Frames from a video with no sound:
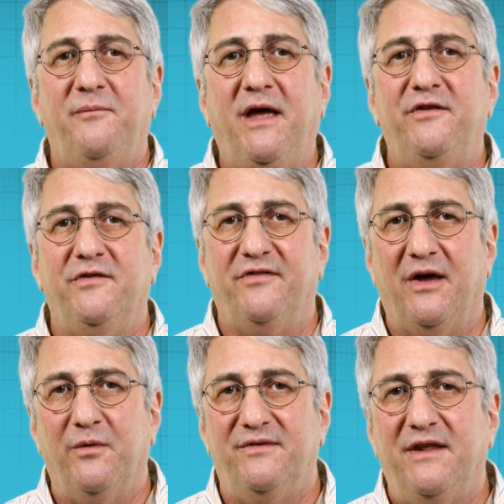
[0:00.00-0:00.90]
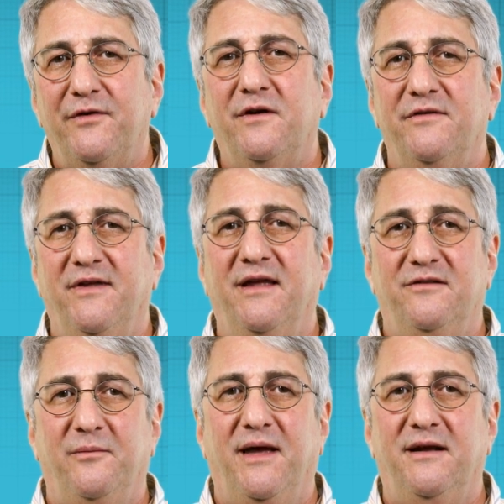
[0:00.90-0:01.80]
of patients that were difficult to
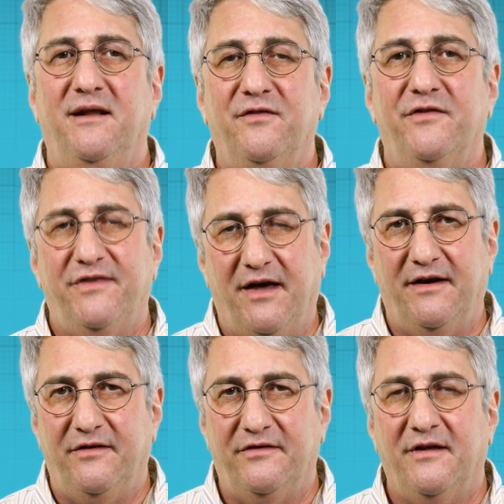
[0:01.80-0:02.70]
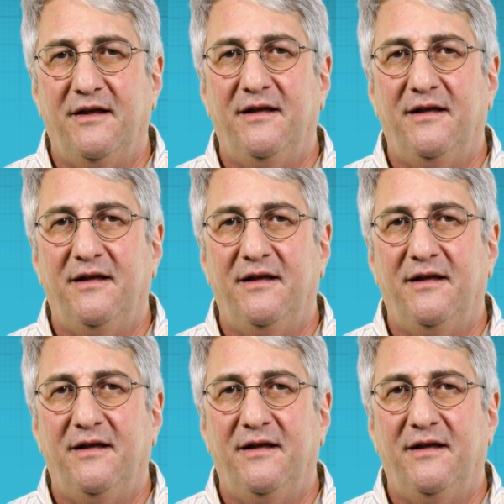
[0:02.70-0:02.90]
intubate in the studies,